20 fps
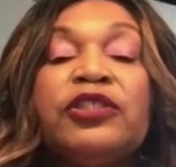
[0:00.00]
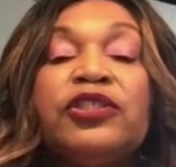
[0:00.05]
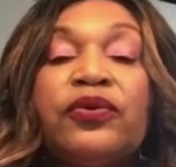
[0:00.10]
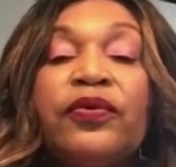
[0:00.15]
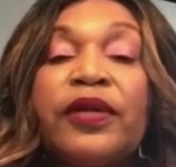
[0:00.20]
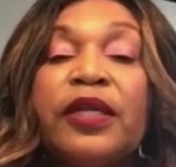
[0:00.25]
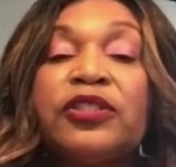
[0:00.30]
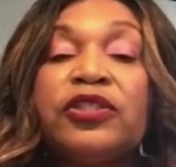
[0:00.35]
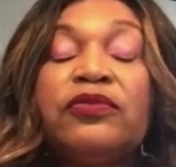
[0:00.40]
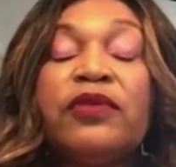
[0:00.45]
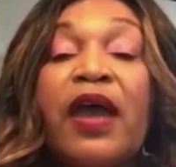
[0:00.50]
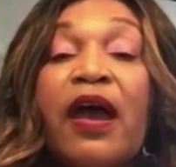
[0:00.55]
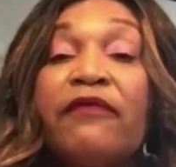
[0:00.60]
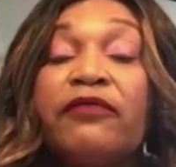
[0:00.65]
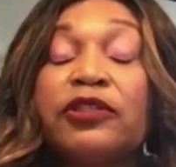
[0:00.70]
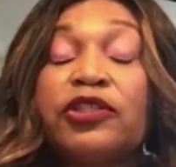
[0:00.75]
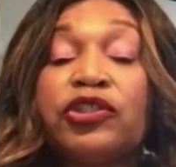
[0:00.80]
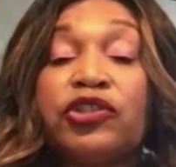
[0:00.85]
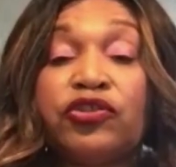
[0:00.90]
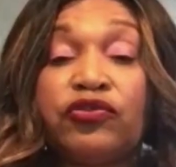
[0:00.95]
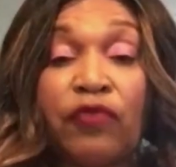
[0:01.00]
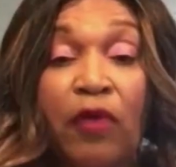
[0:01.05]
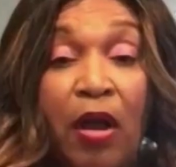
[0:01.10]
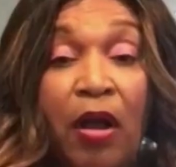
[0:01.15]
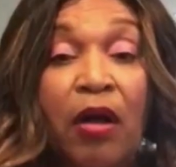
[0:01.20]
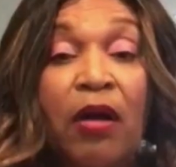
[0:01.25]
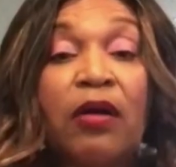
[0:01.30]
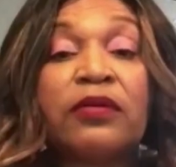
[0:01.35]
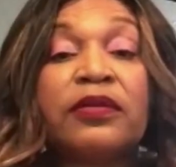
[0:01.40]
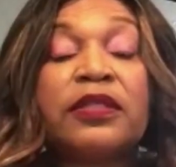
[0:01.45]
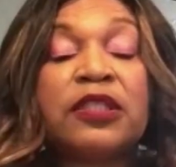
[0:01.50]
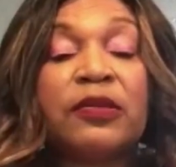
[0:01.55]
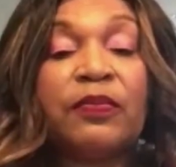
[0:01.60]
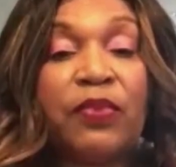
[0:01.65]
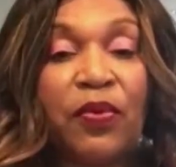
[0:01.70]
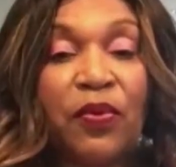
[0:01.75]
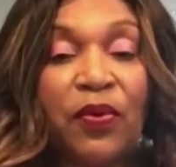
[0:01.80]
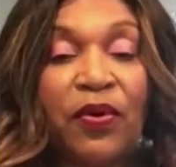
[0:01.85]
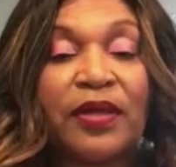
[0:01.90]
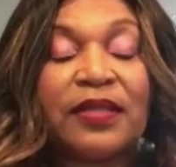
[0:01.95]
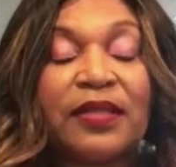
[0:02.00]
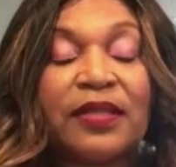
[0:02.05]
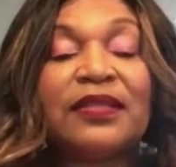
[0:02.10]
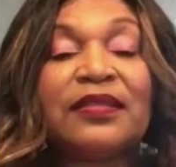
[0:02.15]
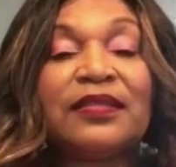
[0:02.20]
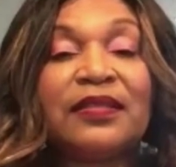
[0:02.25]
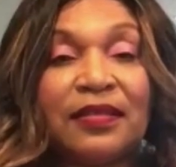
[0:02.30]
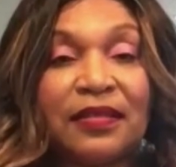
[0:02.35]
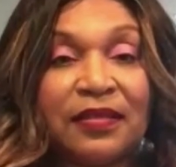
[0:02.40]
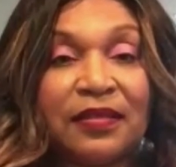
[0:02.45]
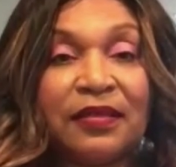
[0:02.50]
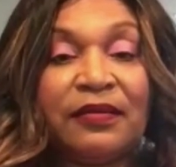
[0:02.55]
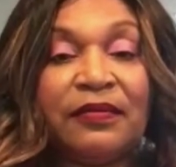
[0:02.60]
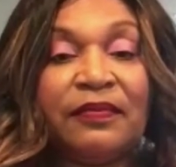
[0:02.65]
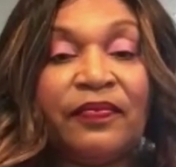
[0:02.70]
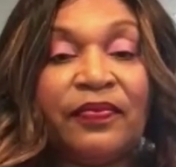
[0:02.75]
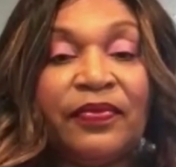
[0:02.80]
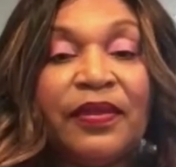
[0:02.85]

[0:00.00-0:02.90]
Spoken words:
sure that you have a strong support system,